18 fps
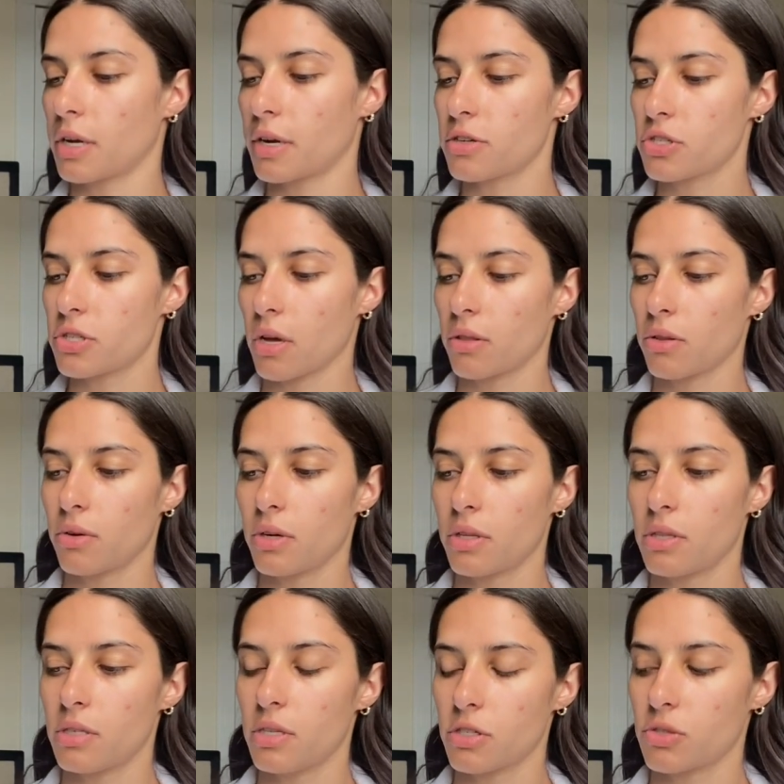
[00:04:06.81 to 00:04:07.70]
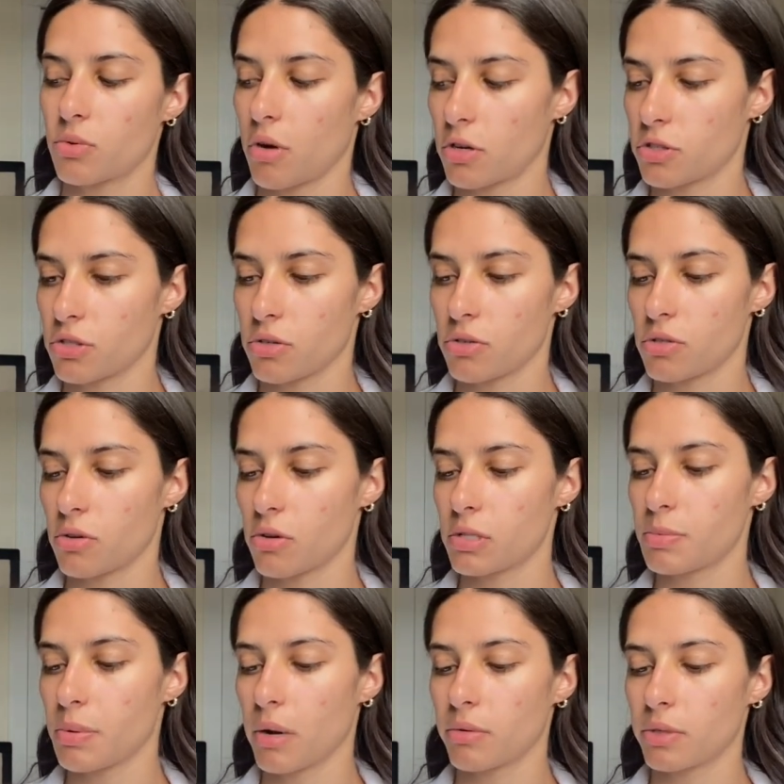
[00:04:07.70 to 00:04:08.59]
I just unloaded the dishwasher, so I was
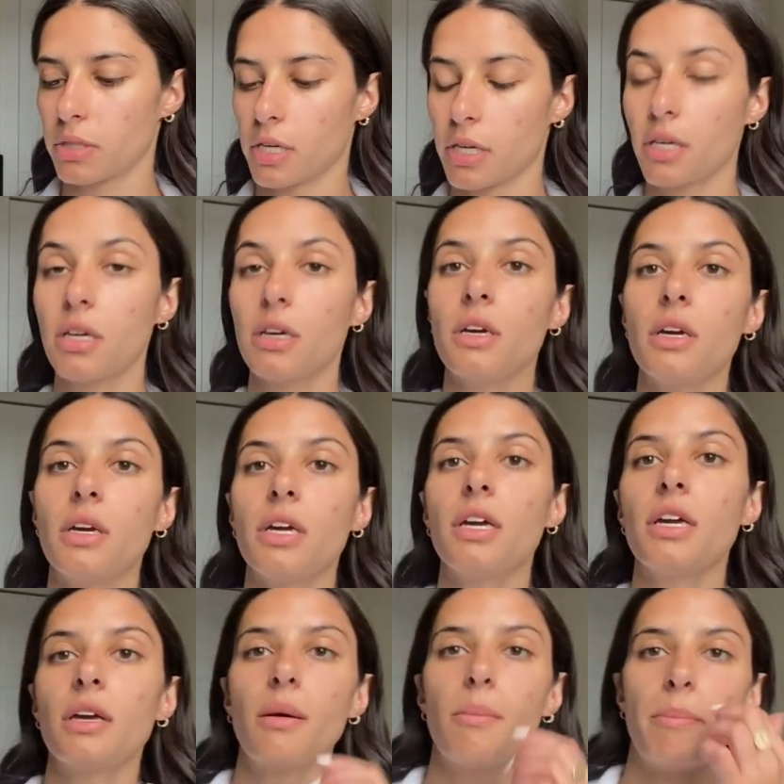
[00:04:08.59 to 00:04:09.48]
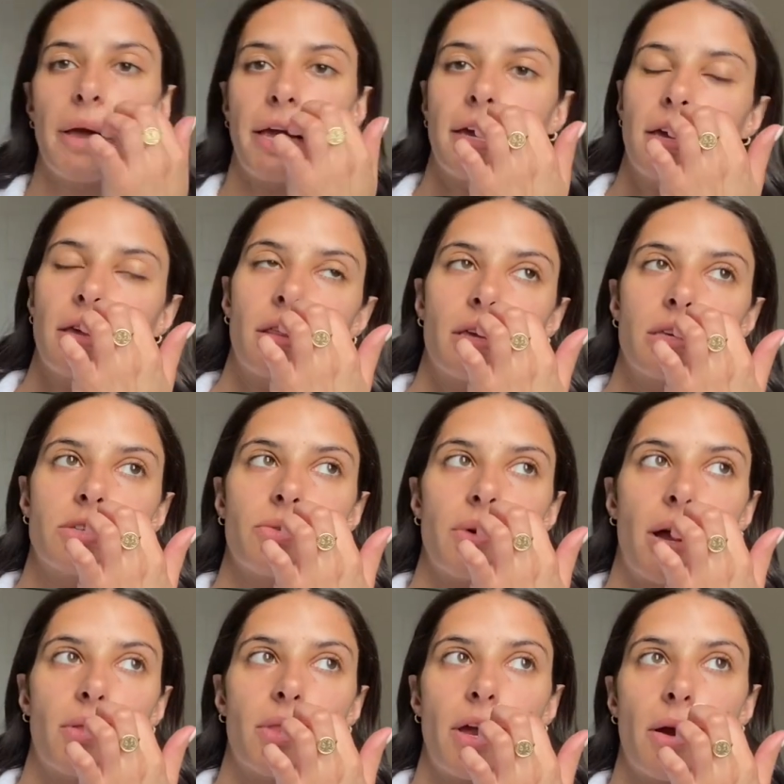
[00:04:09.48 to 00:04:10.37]
probably like banging things
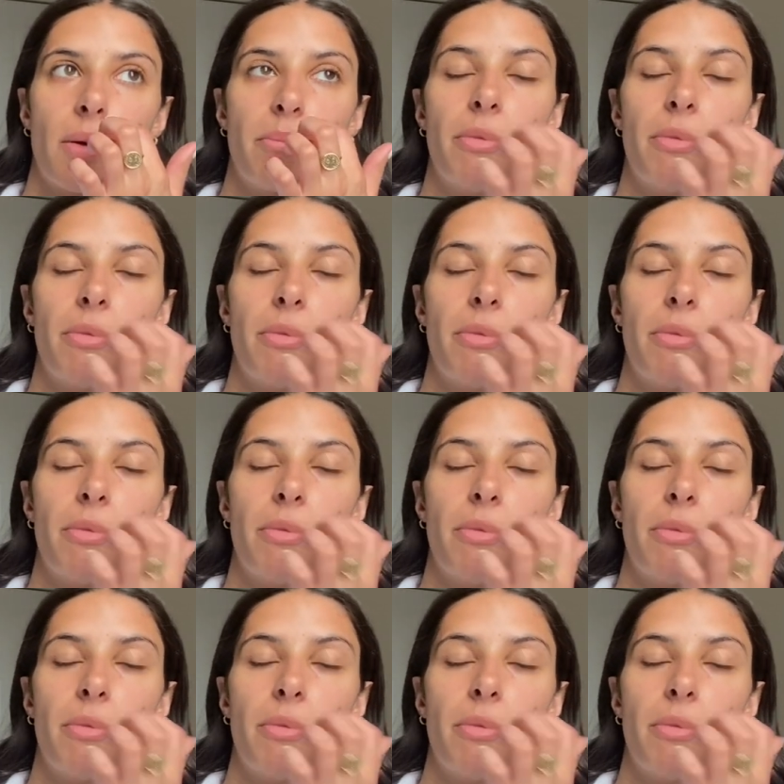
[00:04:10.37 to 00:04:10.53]
around there.